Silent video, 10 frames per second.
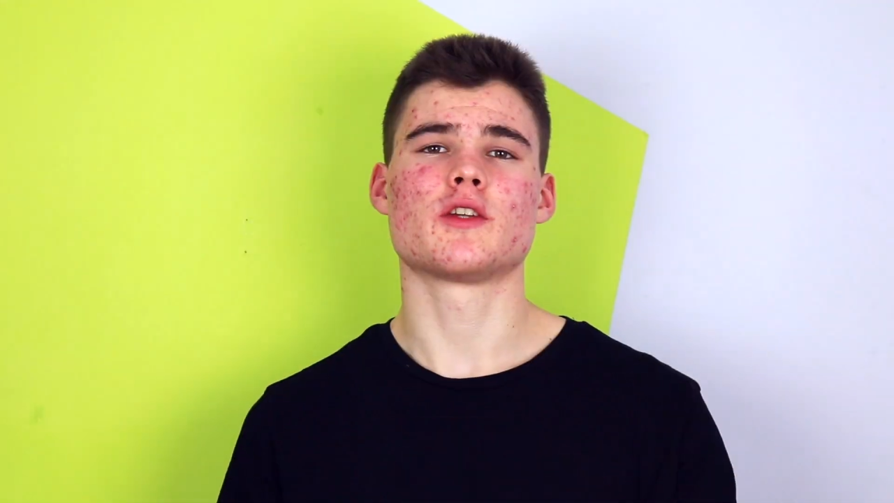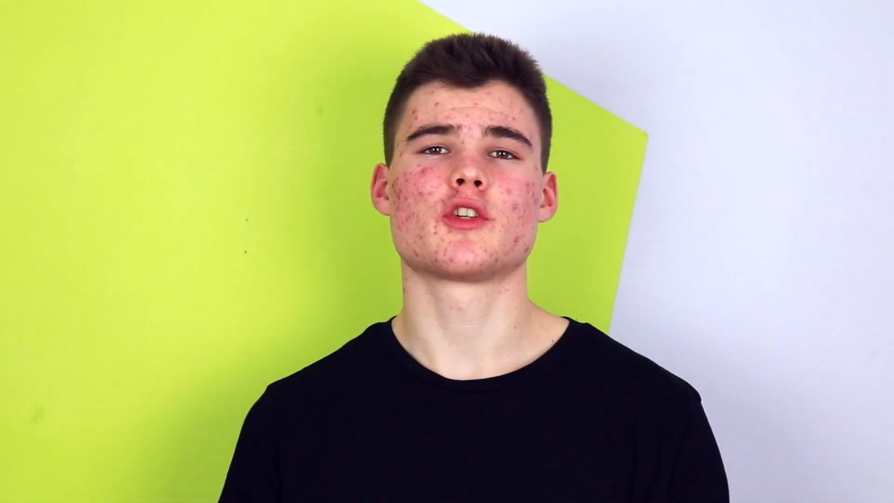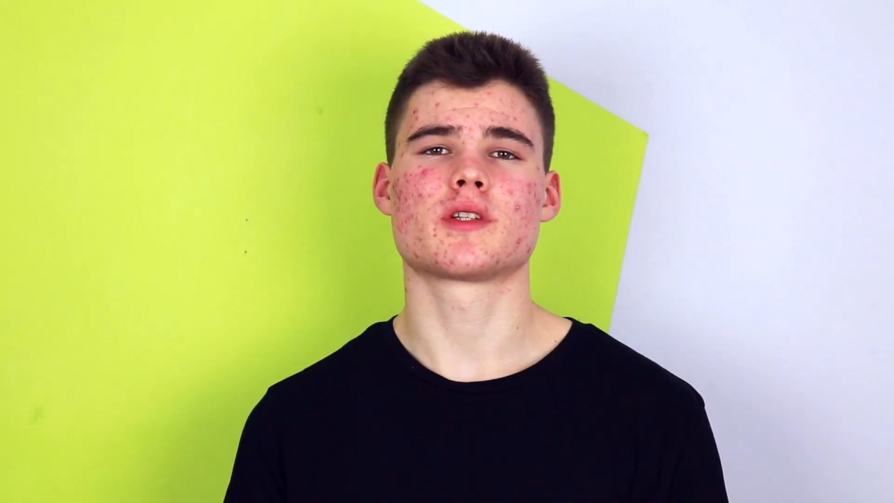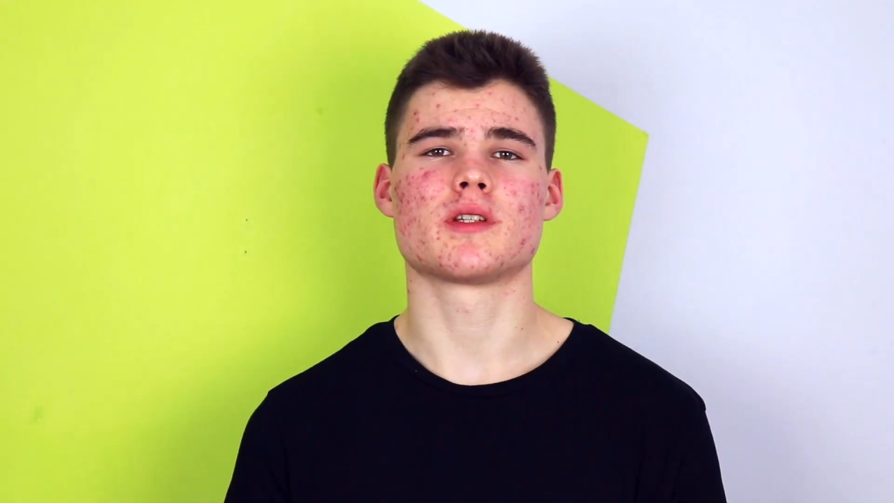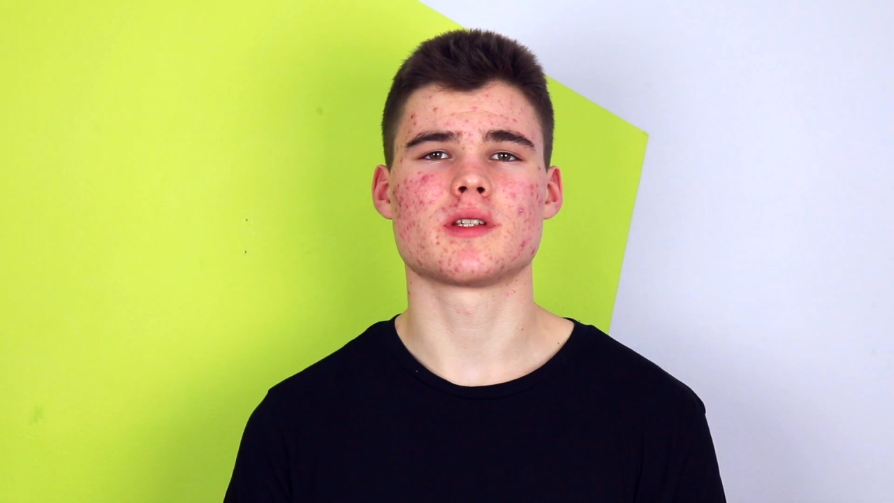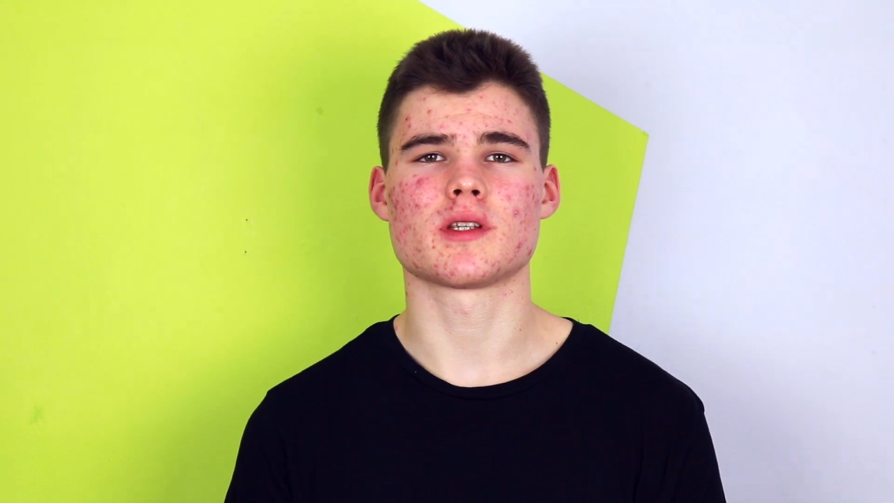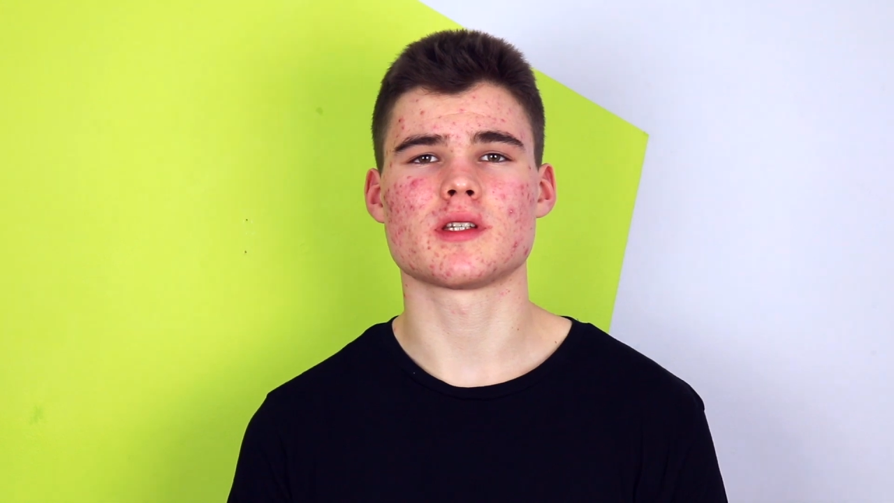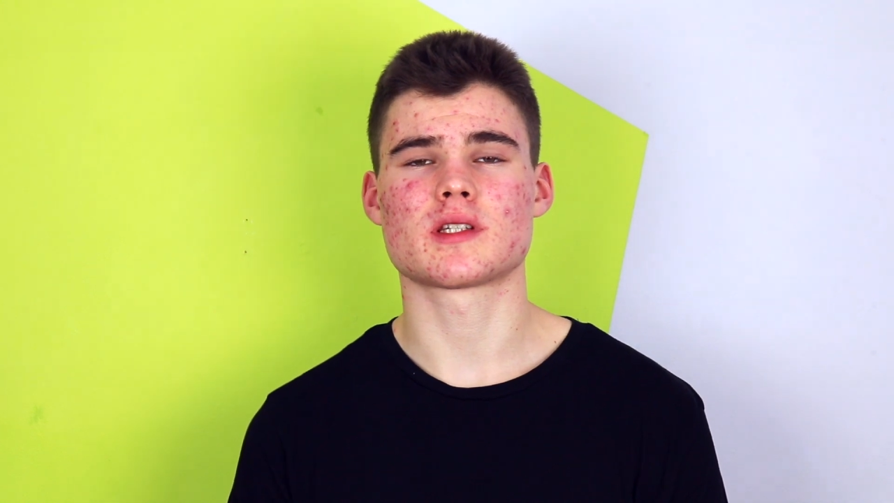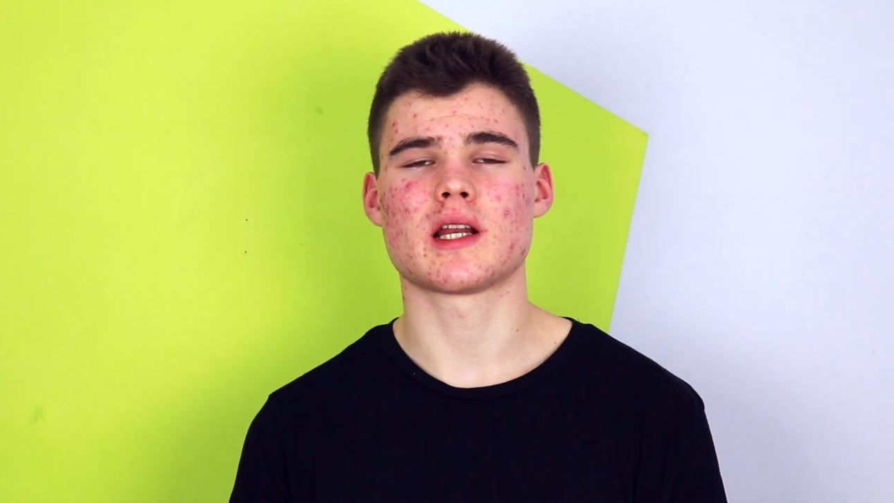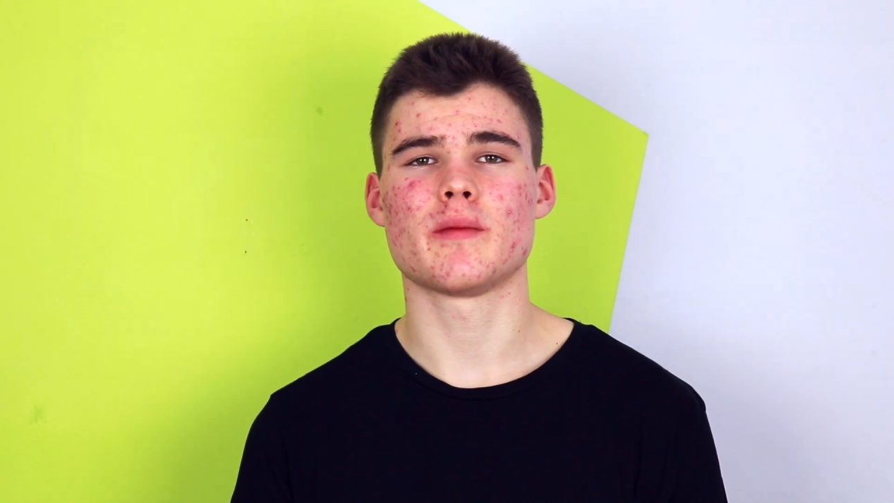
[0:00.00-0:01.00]
And just as a
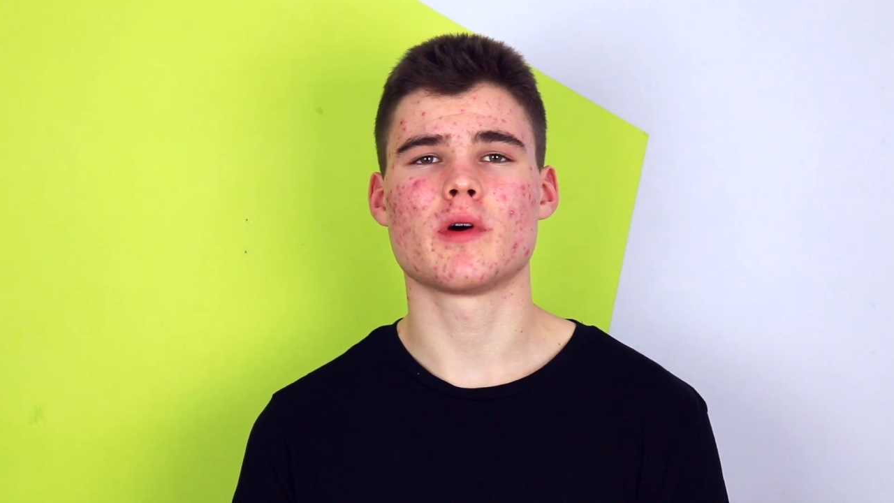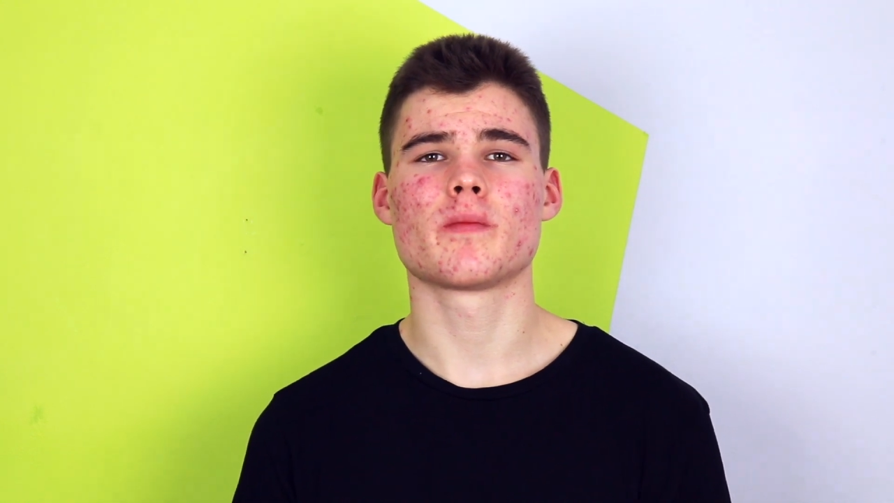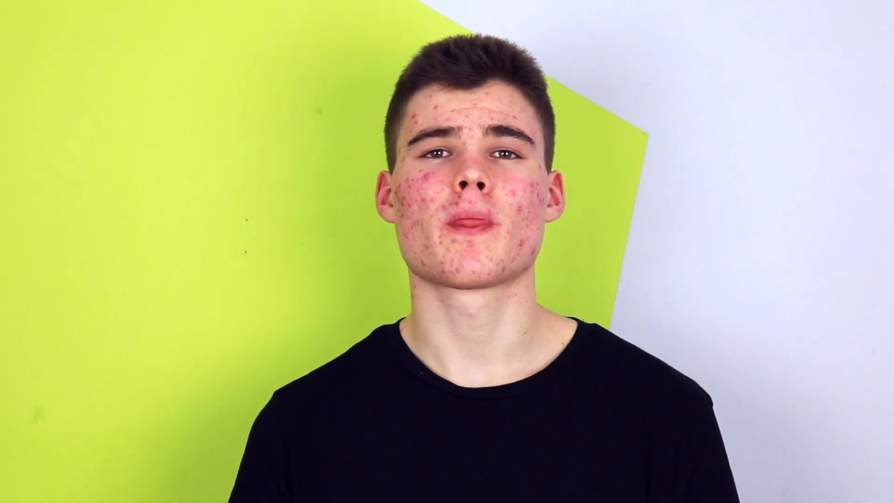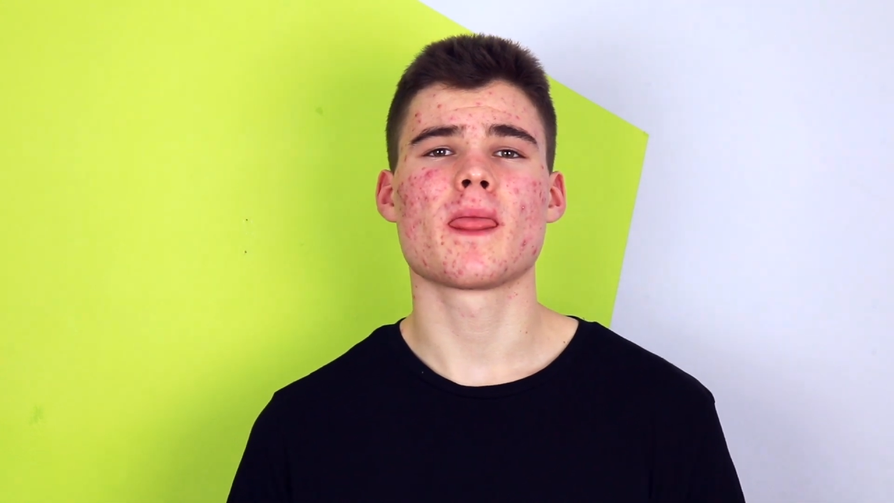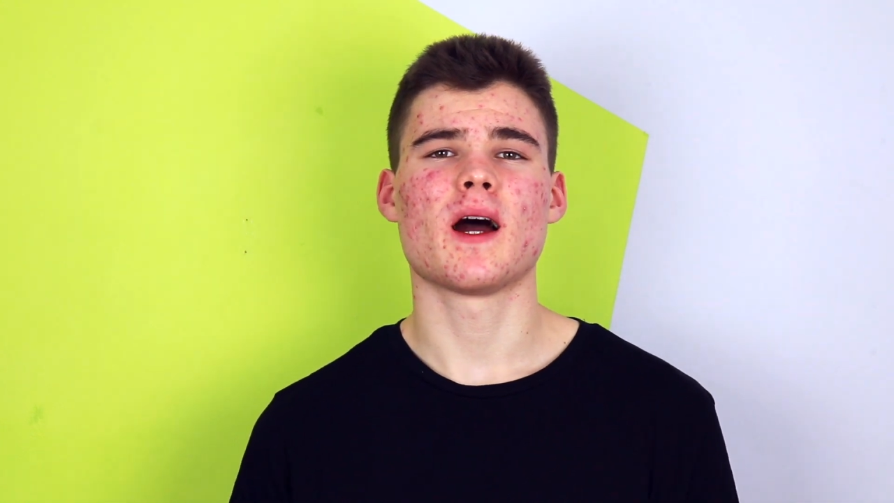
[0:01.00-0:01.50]
disclaimer,